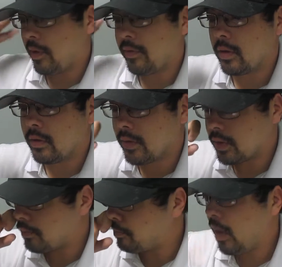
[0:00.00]
my field of
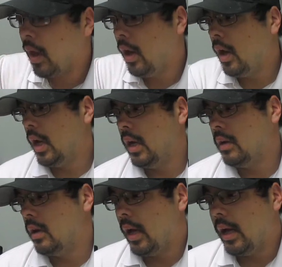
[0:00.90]
vision.
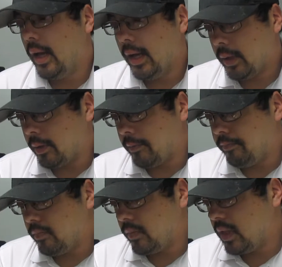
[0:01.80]
Anyway,
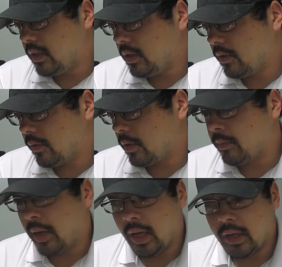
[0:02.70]
this is
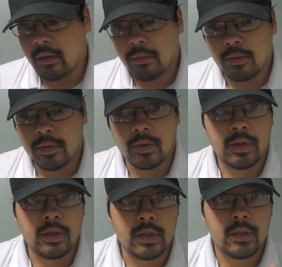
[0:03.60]
from a number of
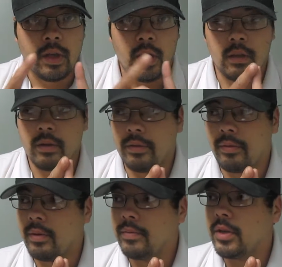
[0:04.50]
sources: a little
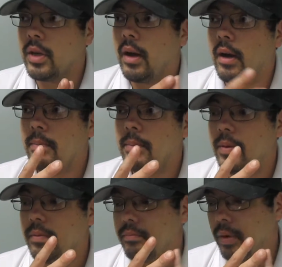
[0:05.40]
thrift shop,
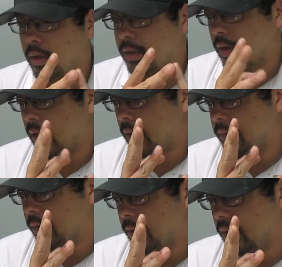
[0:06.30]
pawn shops,